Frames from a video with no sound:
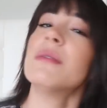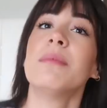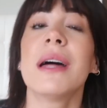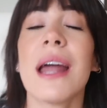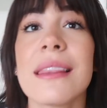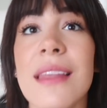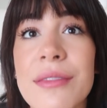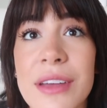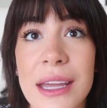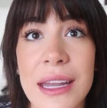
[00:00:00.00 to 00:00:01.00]
But I
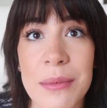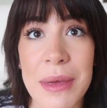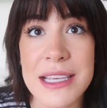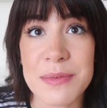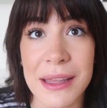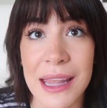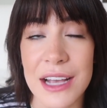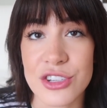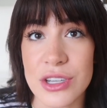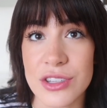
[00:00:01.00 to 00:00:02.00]
love it. It makes my
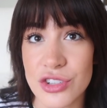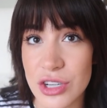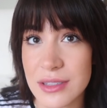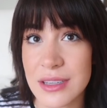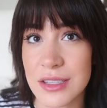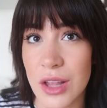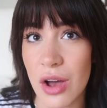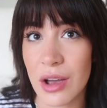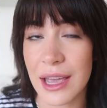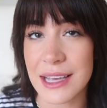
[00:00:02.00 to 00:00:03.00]
lashes just as
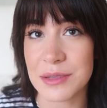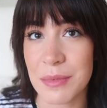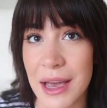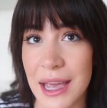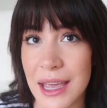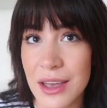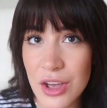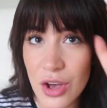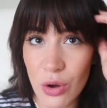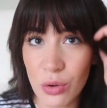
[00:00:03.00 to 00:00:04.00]
long as my
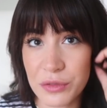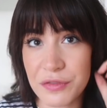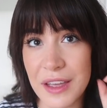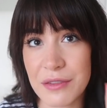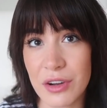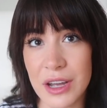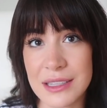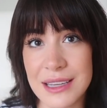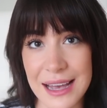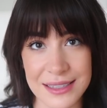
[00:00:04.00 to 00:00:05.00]
old
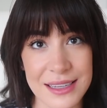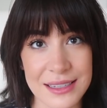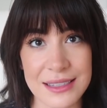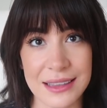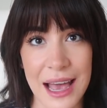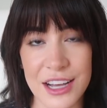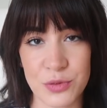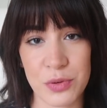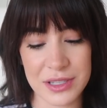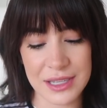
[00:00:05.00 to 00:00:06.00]
favorite Essence
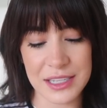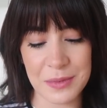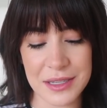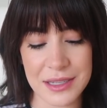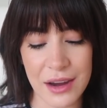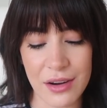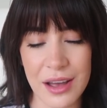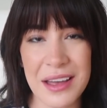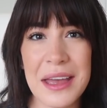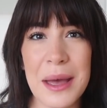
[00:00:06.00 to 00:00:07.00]
Lash Princess
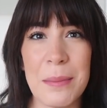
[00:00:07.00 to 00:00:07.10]
mascara.